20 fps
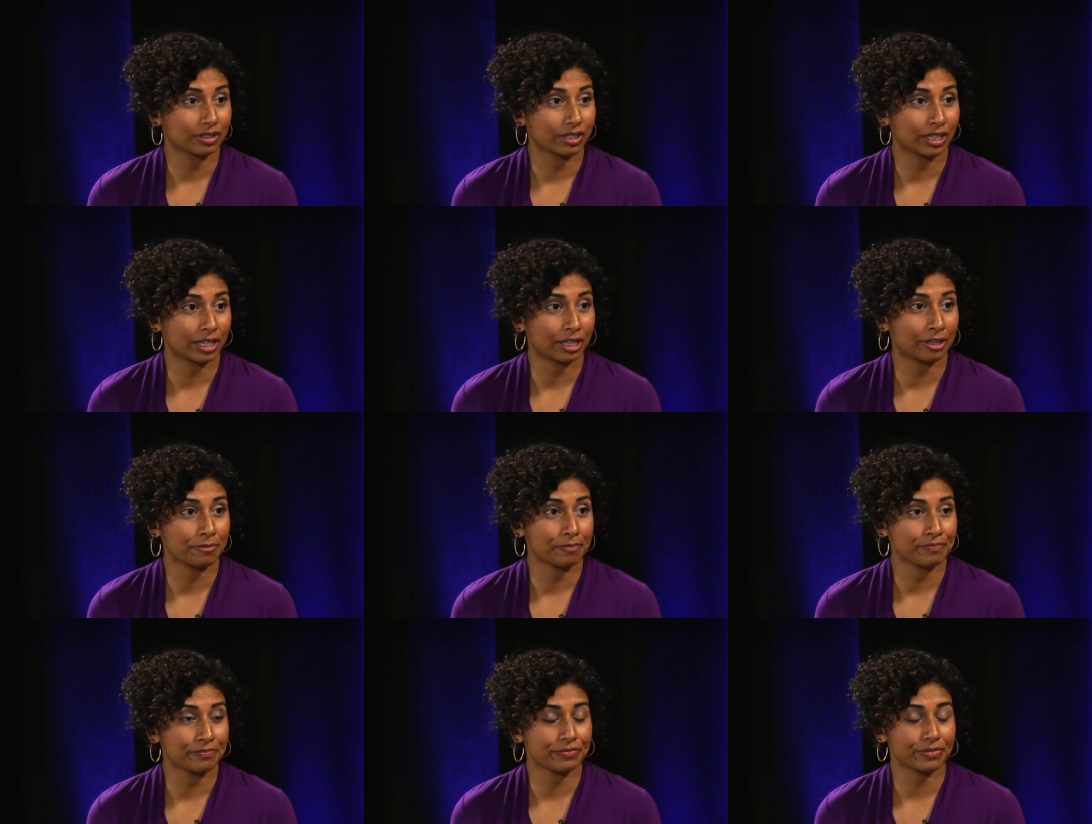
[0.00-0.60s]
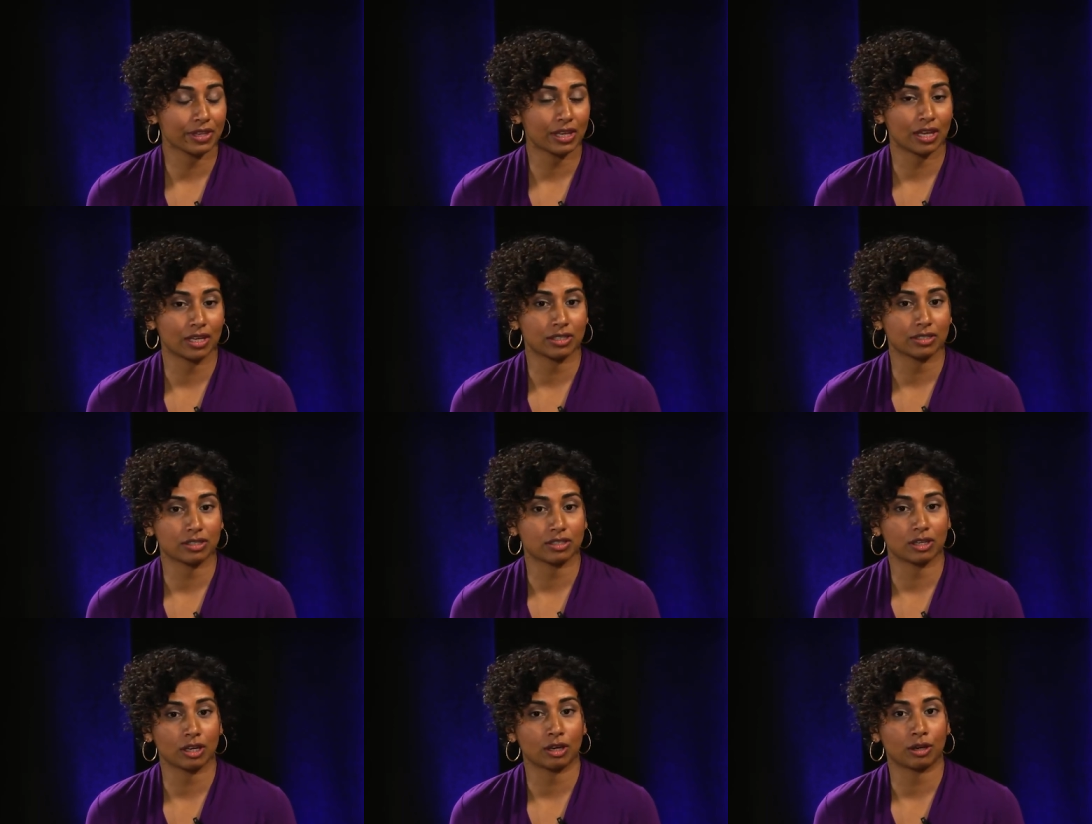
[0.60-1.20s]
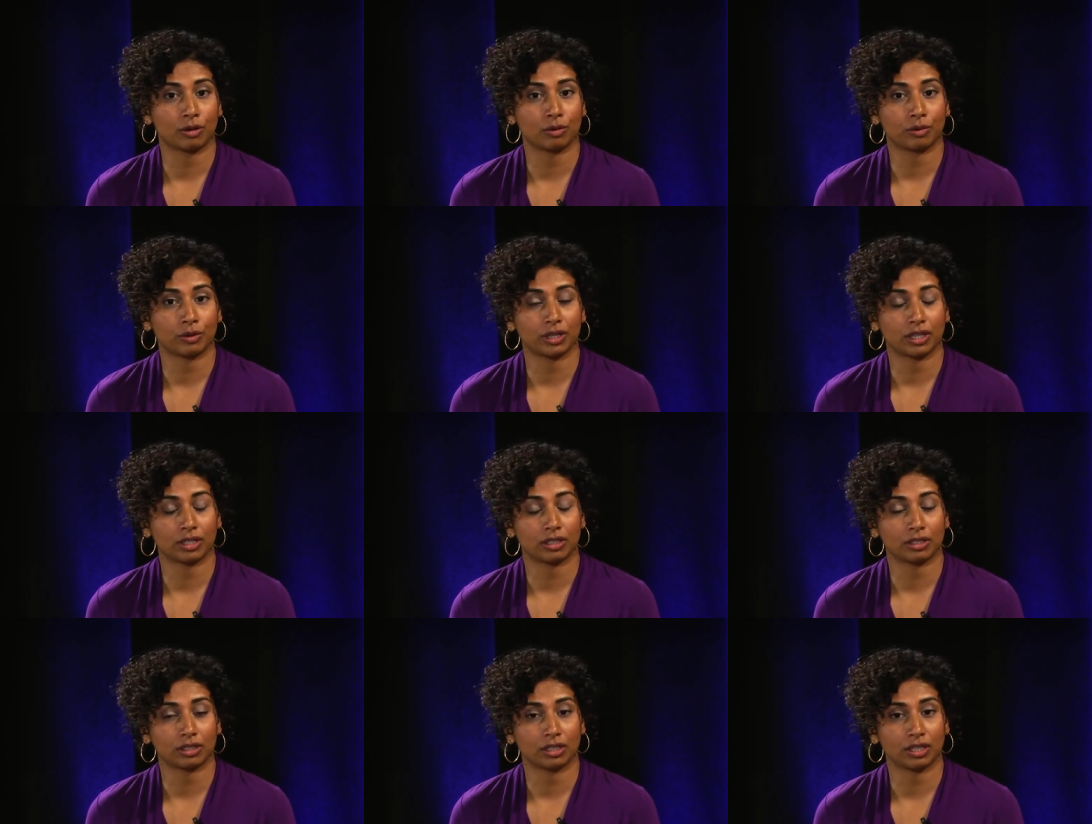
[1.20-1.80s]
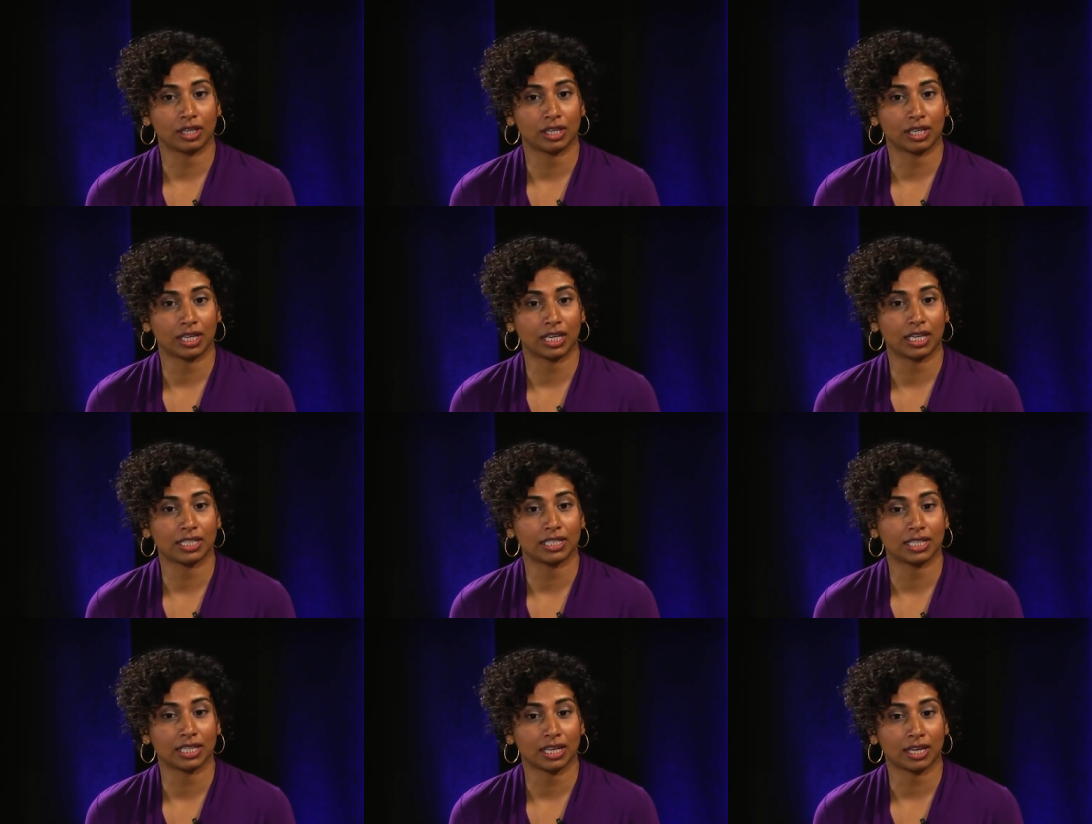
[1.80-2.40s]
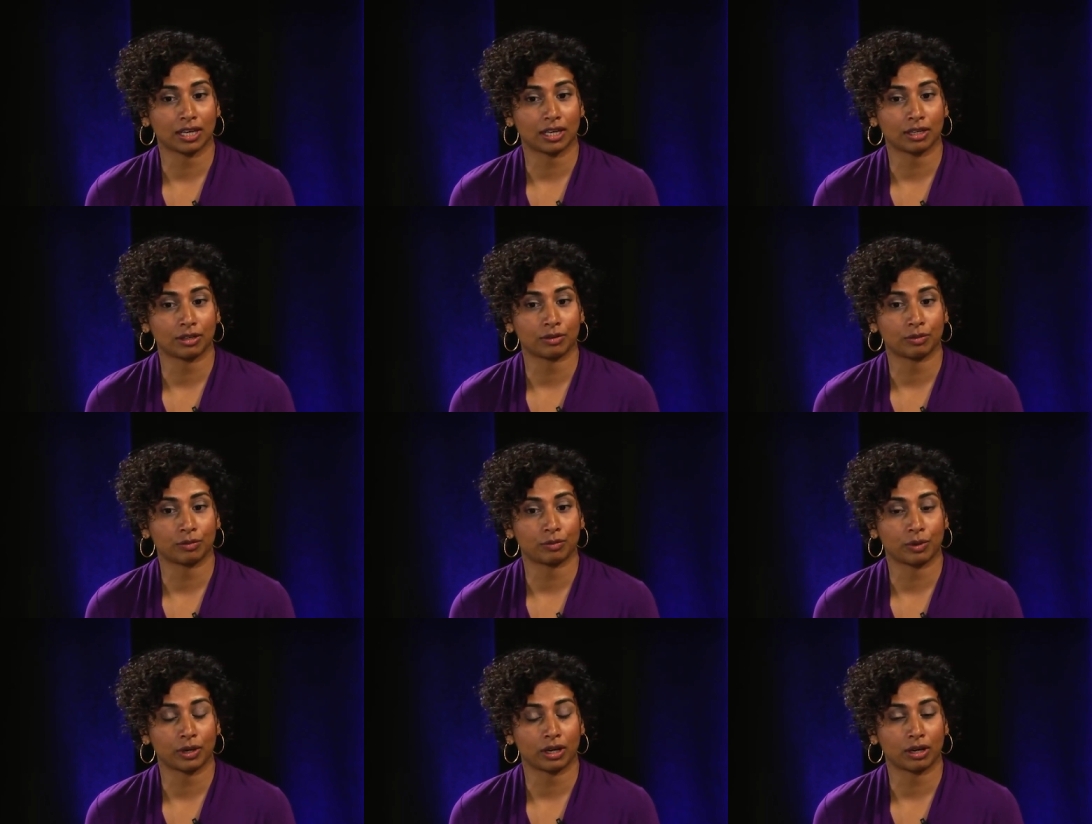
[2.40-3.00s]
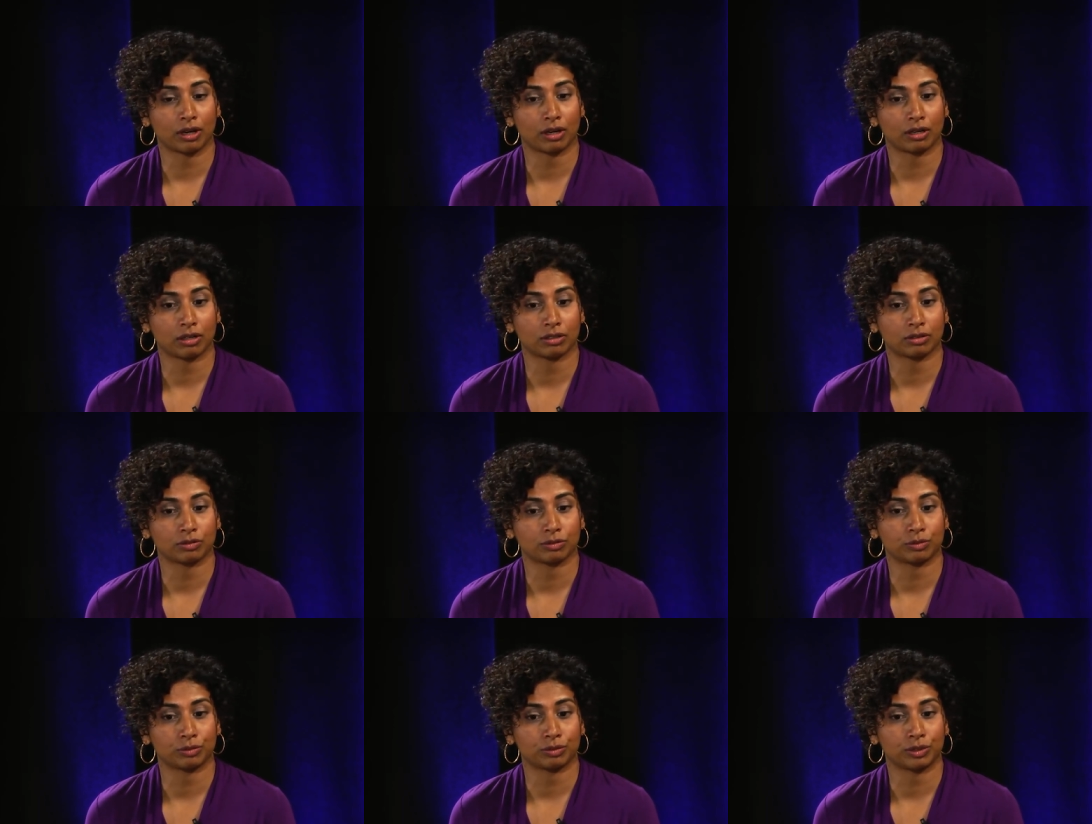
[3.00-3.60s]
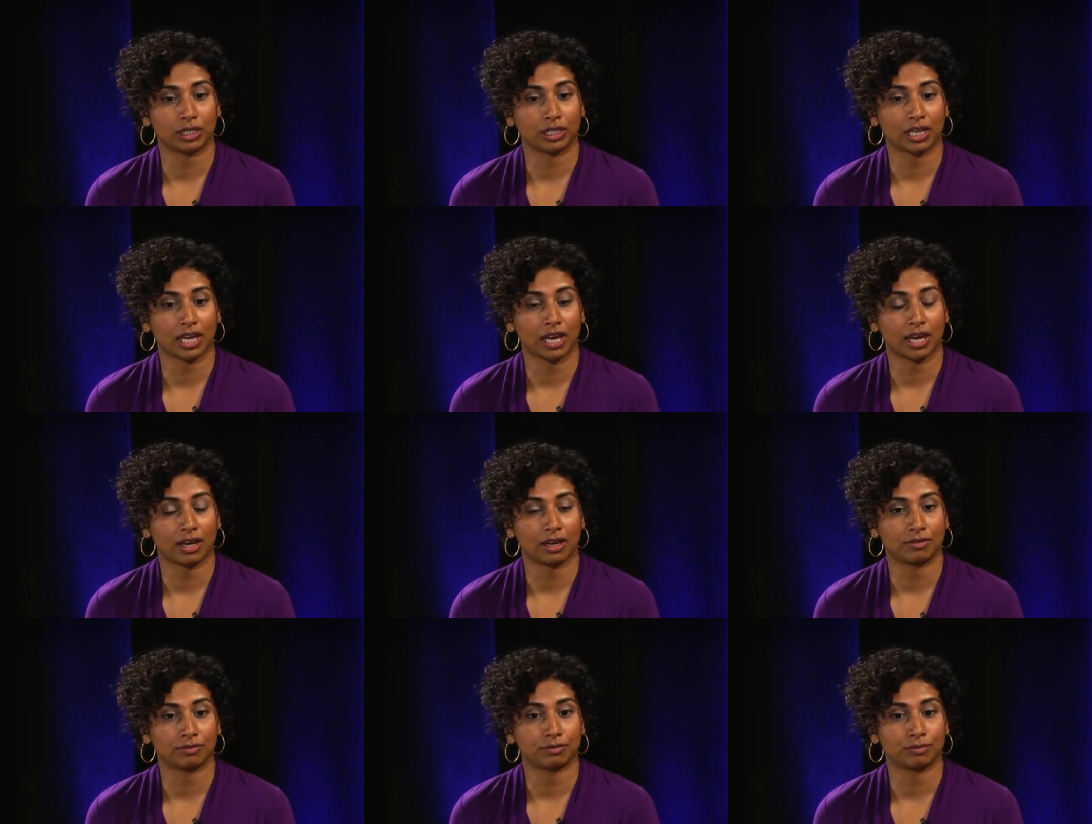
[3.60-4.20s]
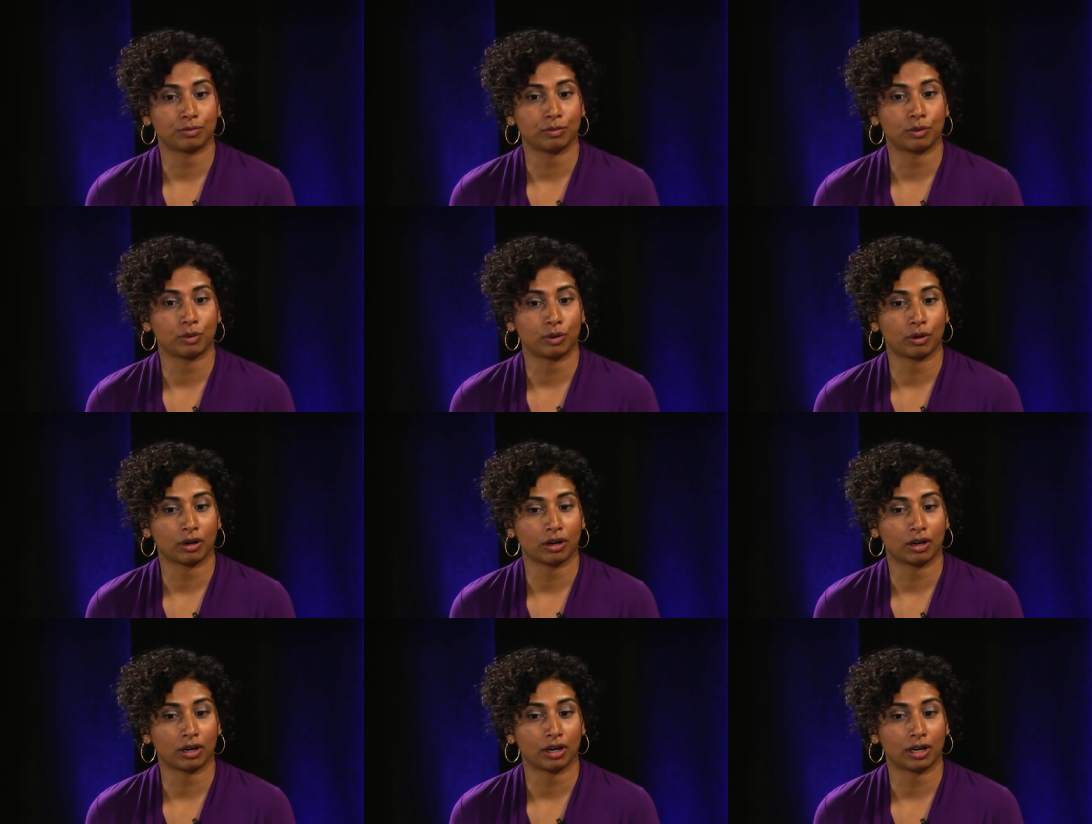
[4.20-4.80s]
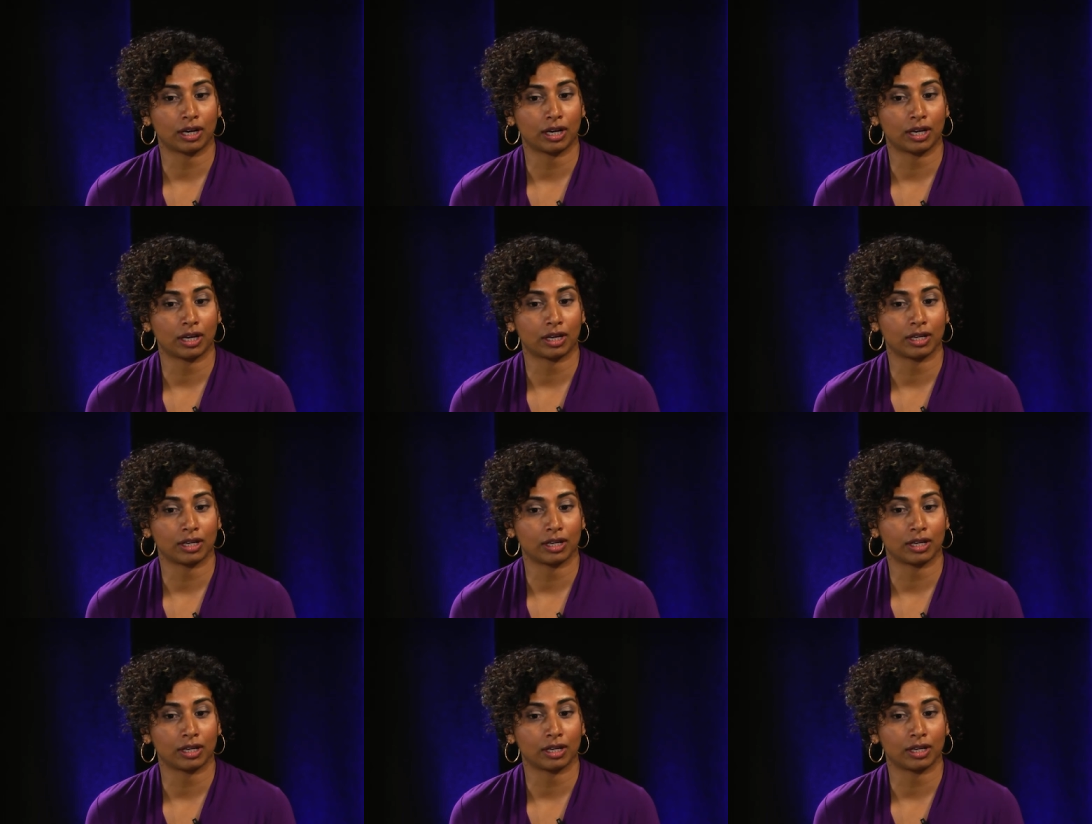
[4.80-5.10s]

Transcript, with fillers: And so in India, where we have more